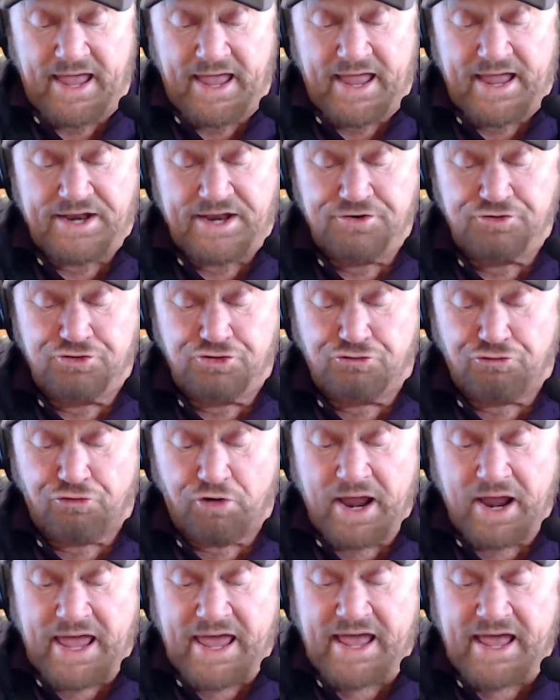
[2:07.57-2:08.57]
and
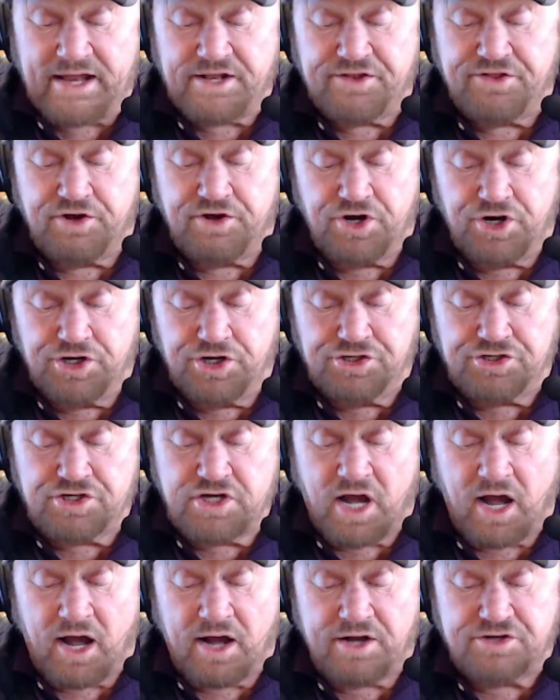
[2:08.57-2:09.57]
dragged the
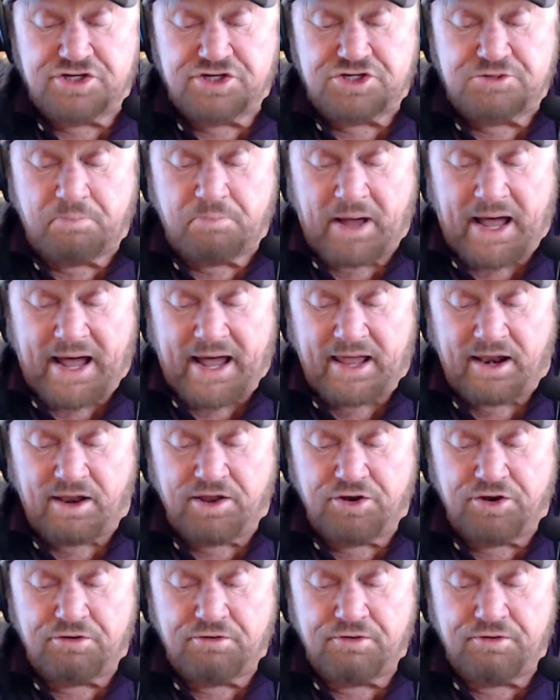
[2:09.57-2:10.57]
unconscious
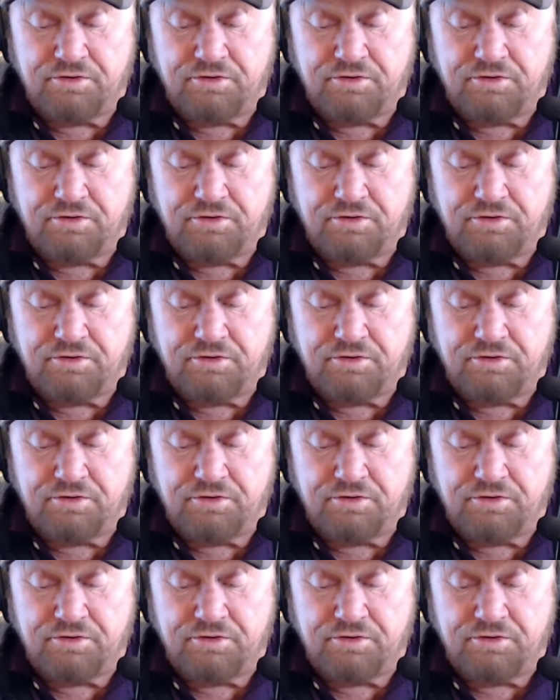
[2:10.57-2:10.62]
pilot